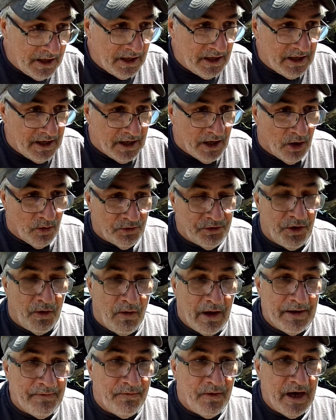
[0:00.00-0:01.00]
You know, till
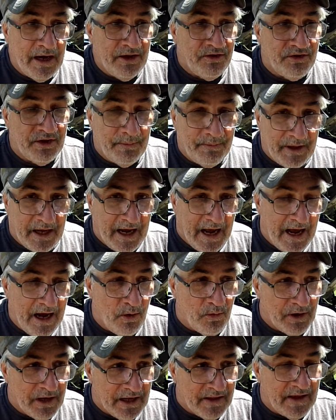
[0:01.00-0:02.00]
I find something
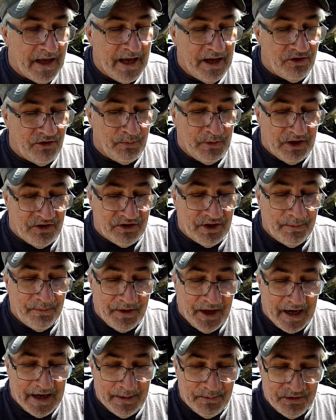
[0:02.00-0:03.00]
out, it takes me
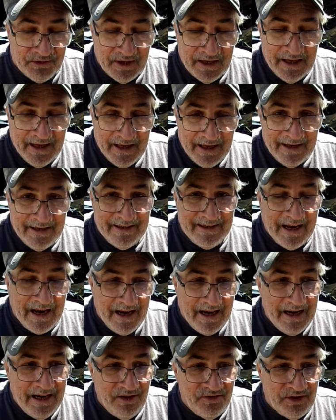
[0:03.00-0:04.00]
sometimes
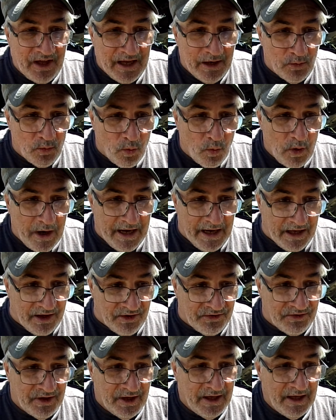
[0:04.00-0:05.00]
days and
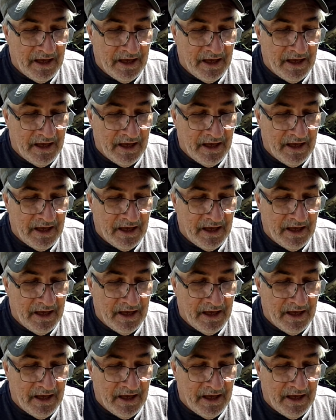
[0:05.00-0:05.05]
weeks.